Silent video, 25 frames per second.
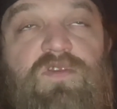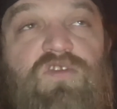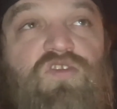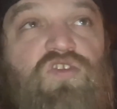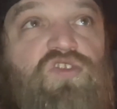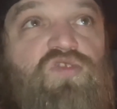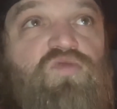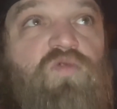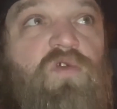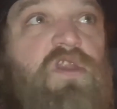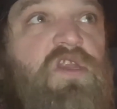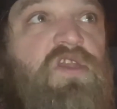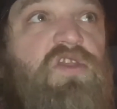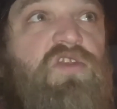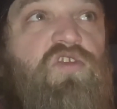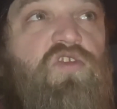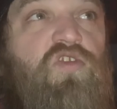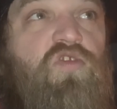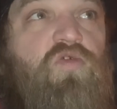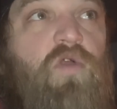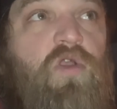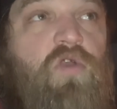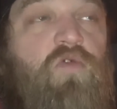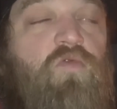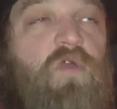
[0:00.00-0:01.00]
Just wanted to
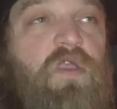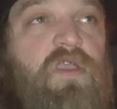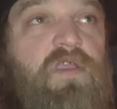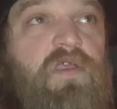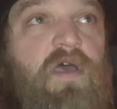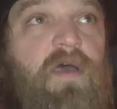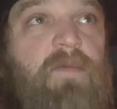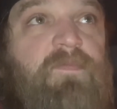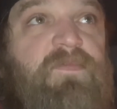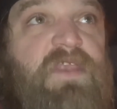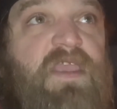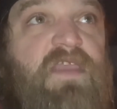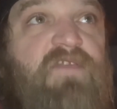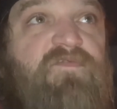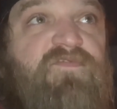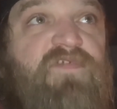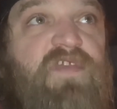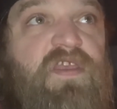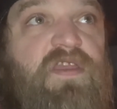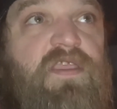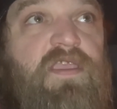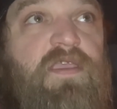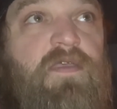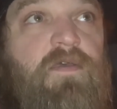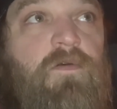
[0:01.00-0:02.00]
do a quick update
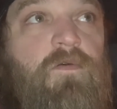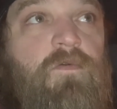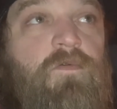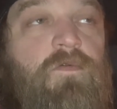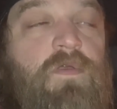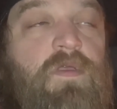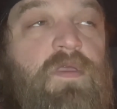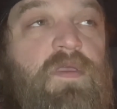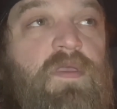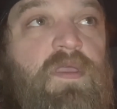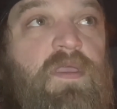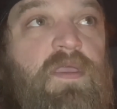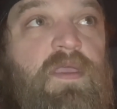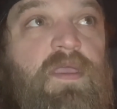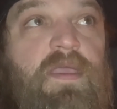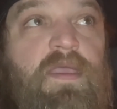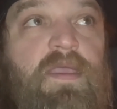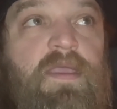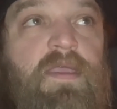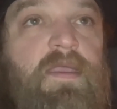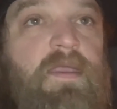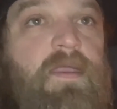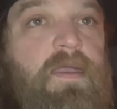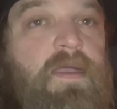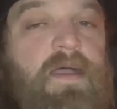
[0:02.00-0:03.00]
video.
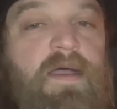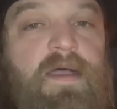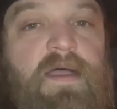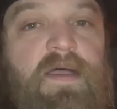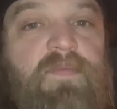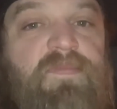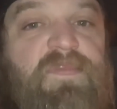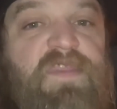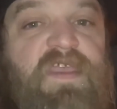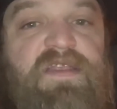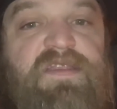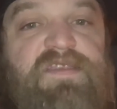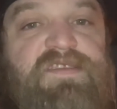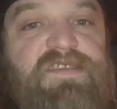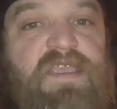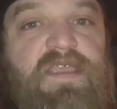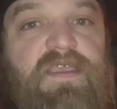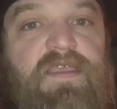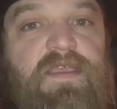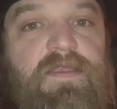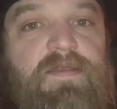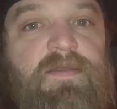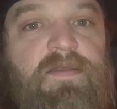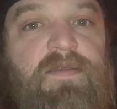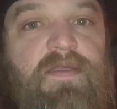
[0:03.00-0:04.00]
That's
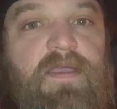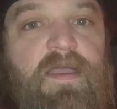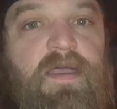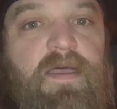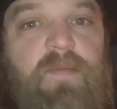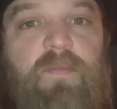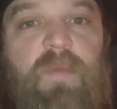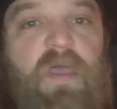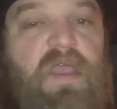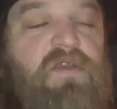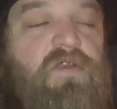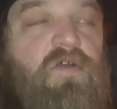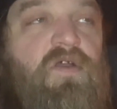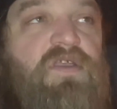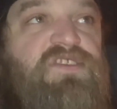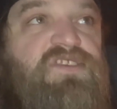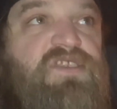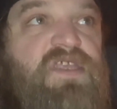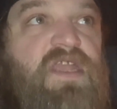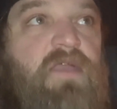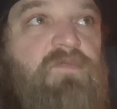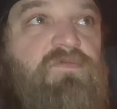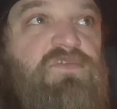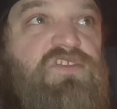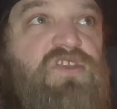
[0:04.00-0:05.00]
it. I know I said
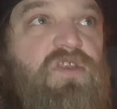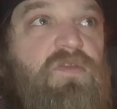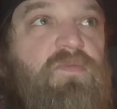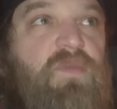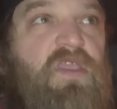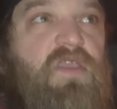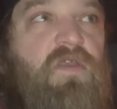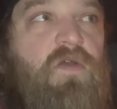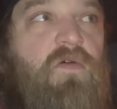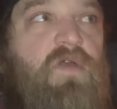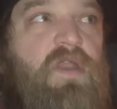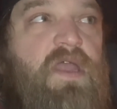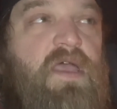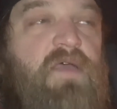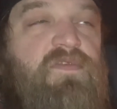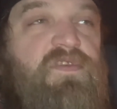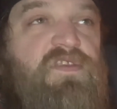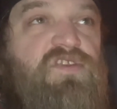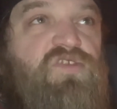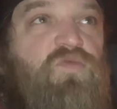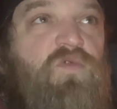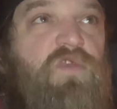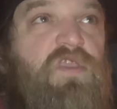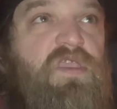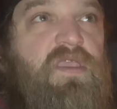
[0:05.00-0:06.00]
I was going to be going out
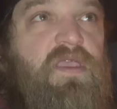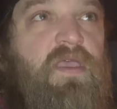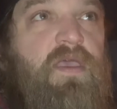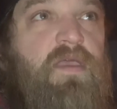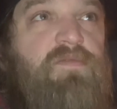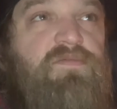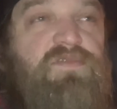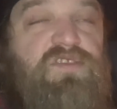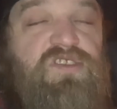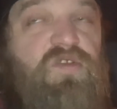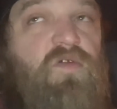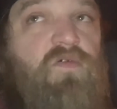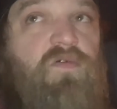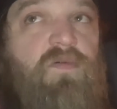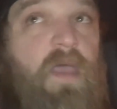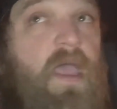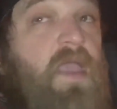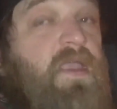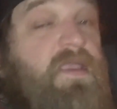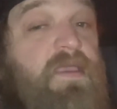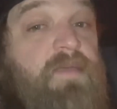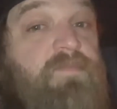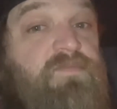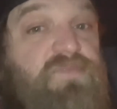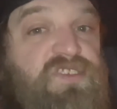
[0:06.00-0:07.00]
this weekend, so I
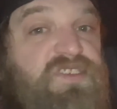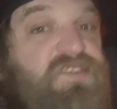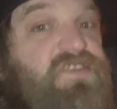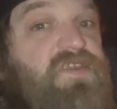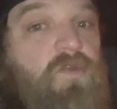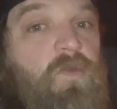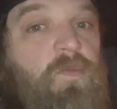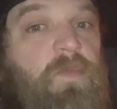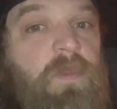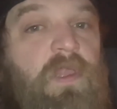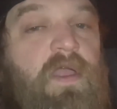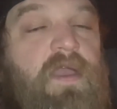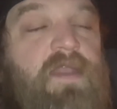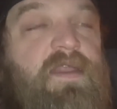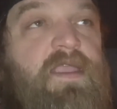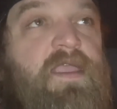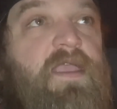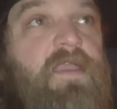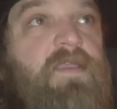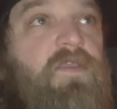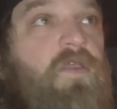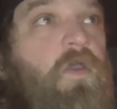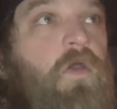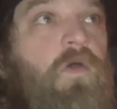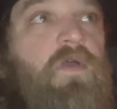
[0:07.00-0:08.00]
am still planning on
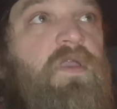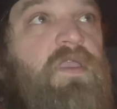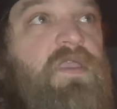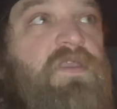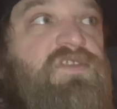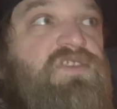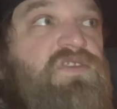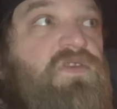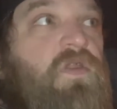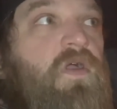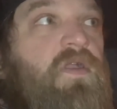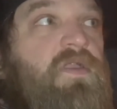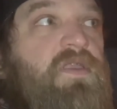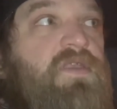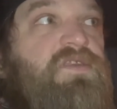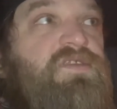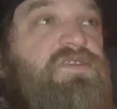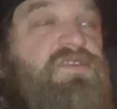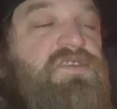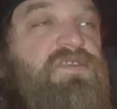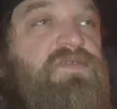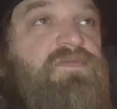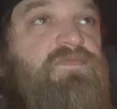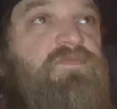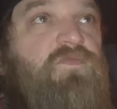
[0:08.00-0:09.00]
going as long
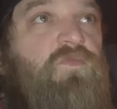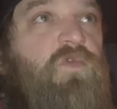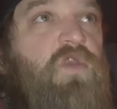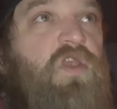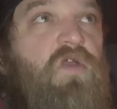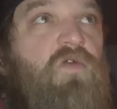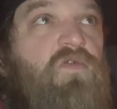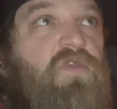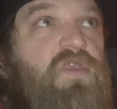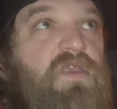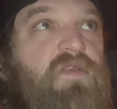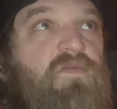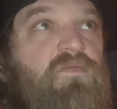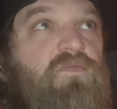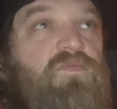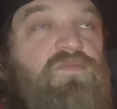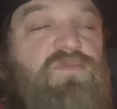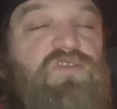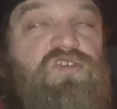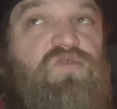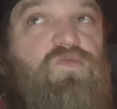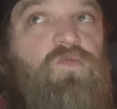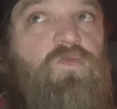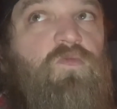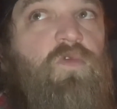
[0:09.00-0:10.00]
as we don't get
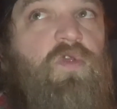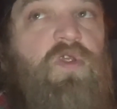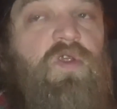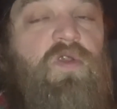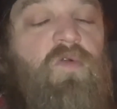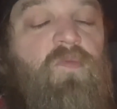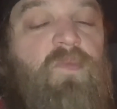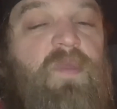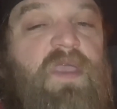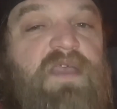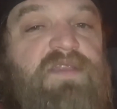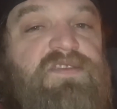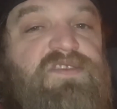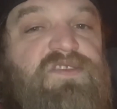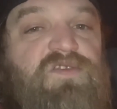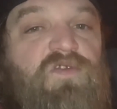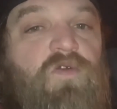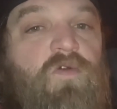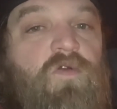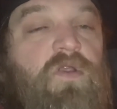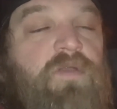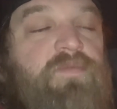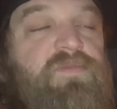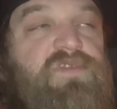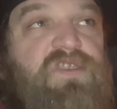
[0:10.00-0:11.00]
real bad
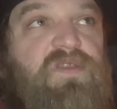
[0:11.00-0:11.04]
storms.